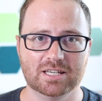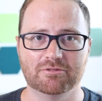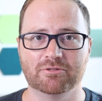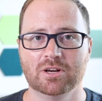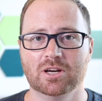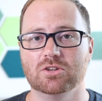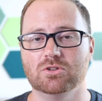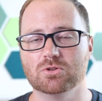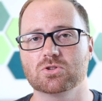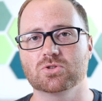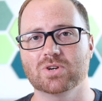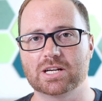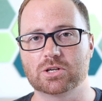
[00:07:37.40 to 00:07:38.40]
if you're
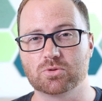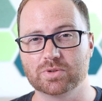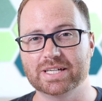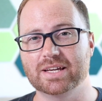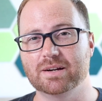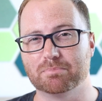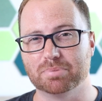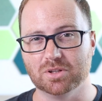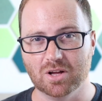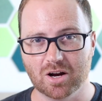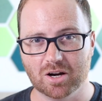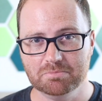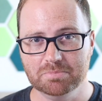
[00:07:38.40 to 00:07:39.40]
trying to create
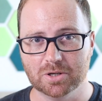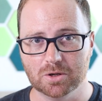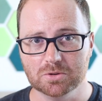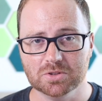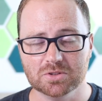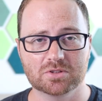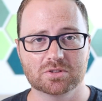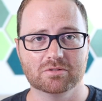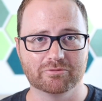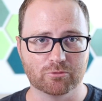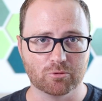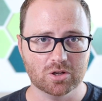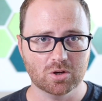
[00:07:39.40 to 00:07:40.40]
blog posts
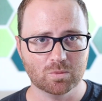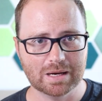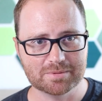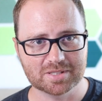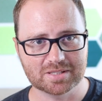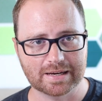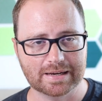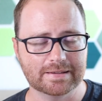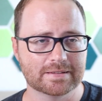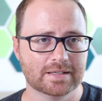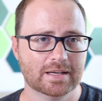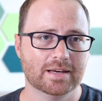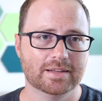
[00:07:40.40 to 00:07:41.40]
for your
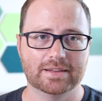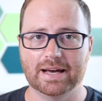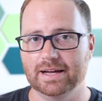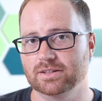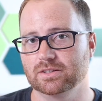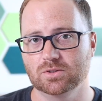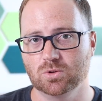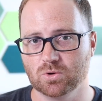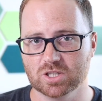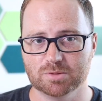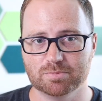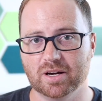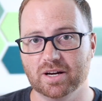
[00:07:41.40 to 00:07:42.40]
website that
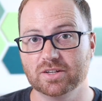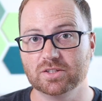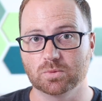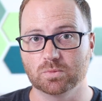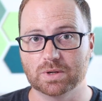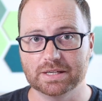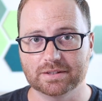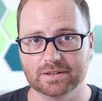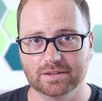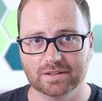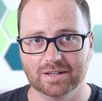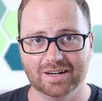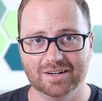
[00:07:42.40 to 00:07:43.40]
correspond
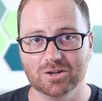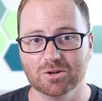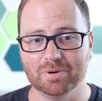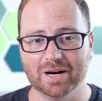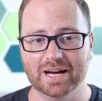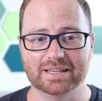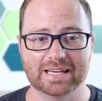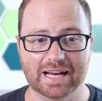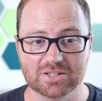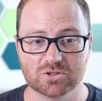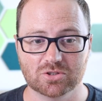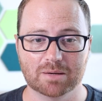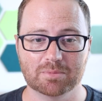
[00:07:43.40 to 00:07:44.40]
with your
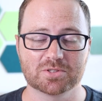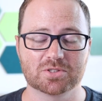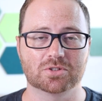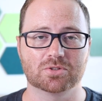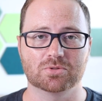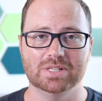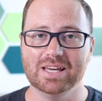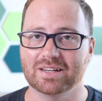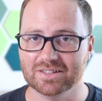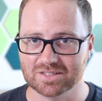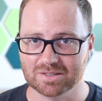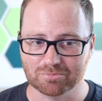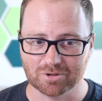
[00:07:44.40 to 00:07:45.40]
podcast, you're able to create
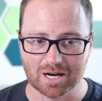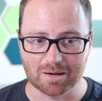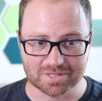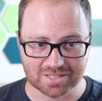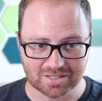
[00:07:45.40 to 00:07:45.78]
custom prompts